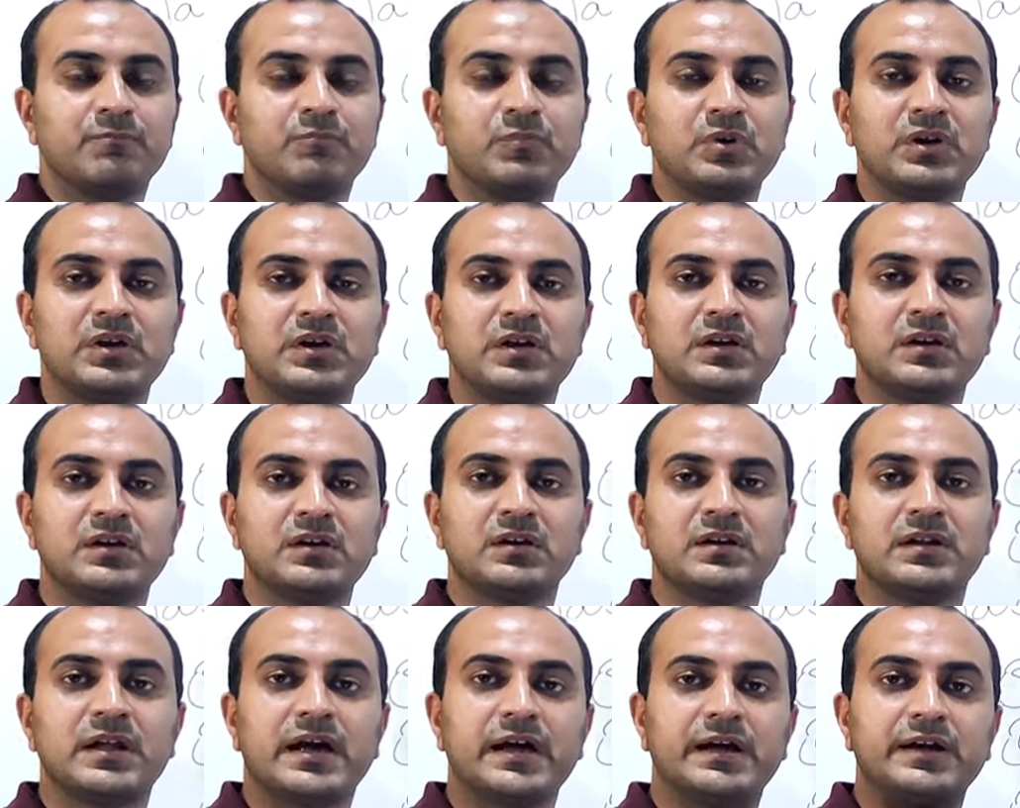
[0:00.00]

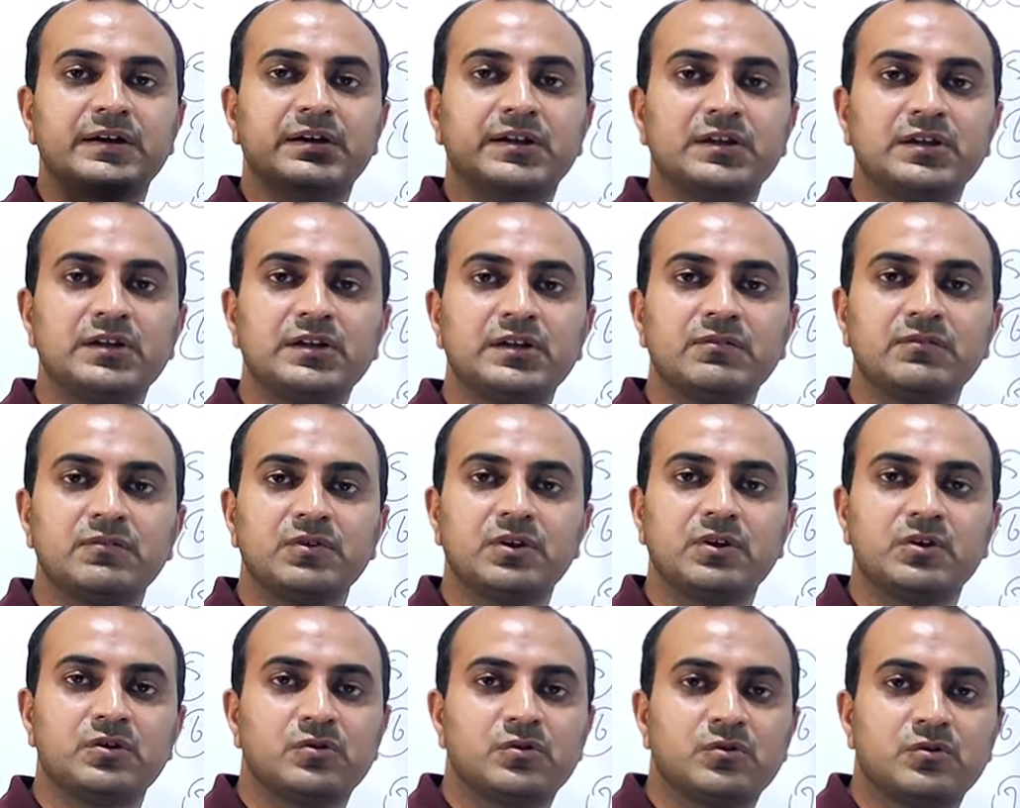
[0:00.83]
mean 19
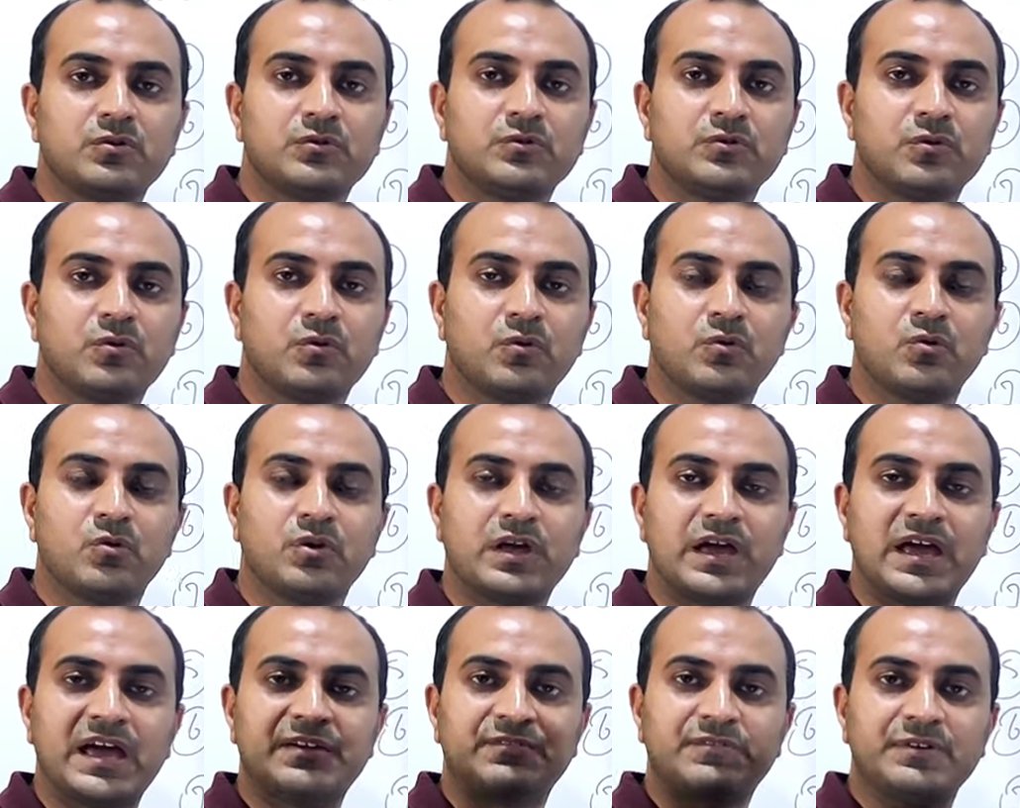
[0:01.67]
videos
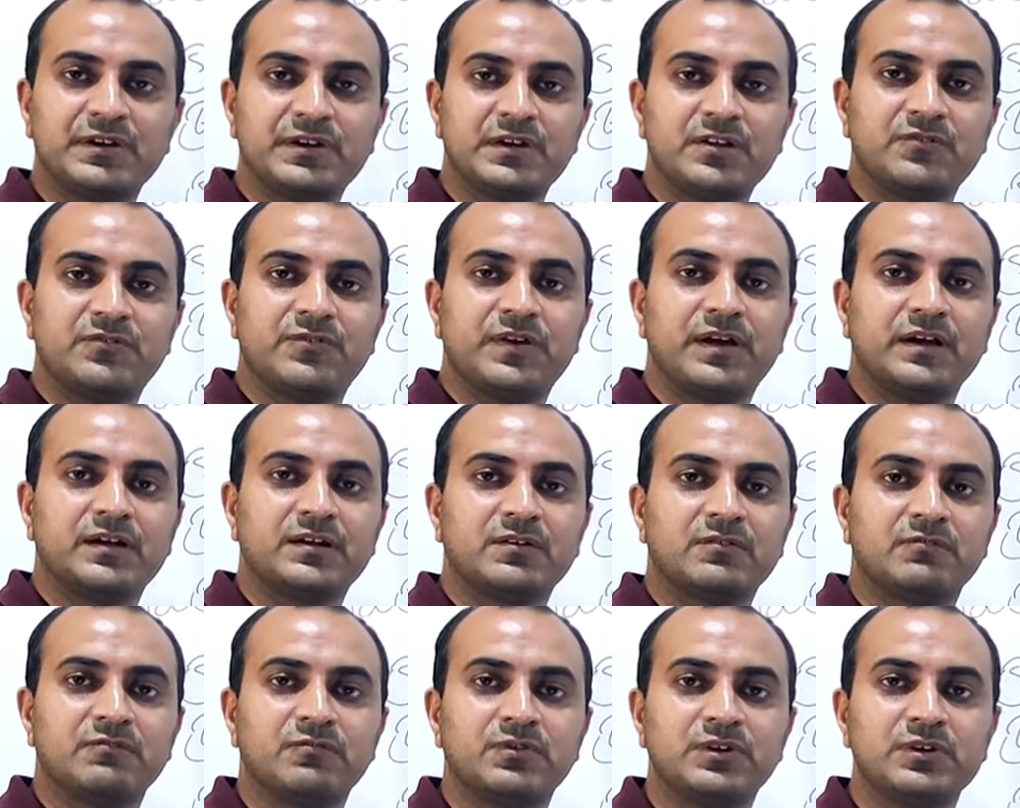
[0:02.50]
on every
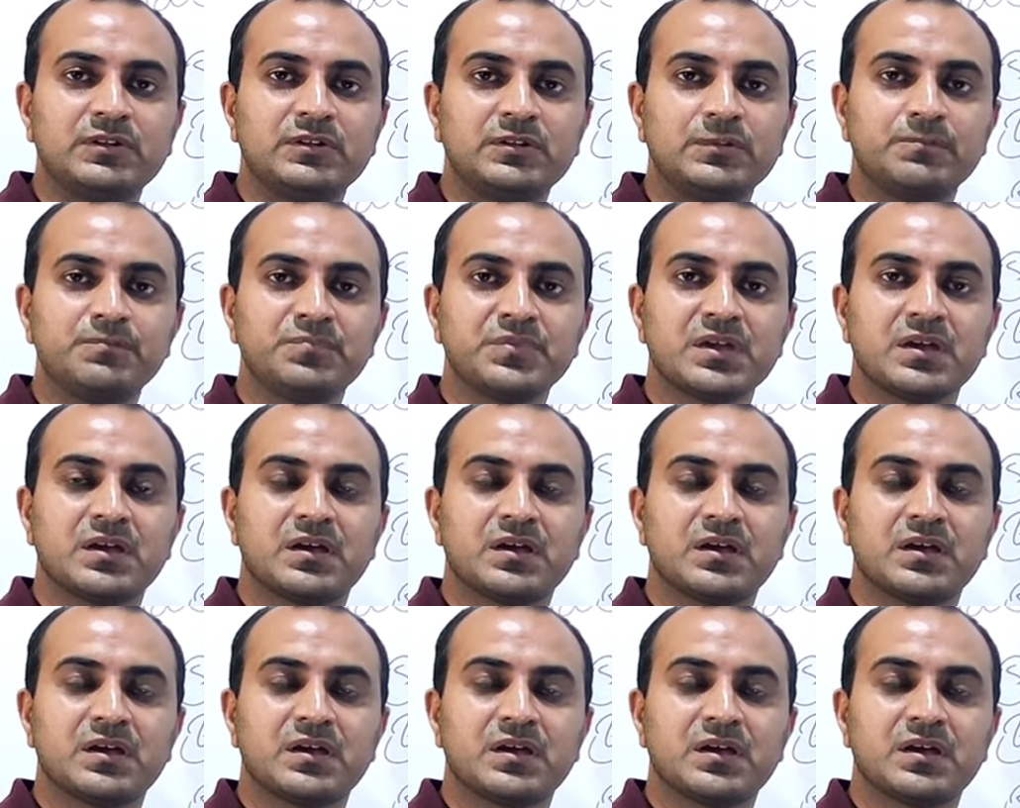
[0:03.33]
defect with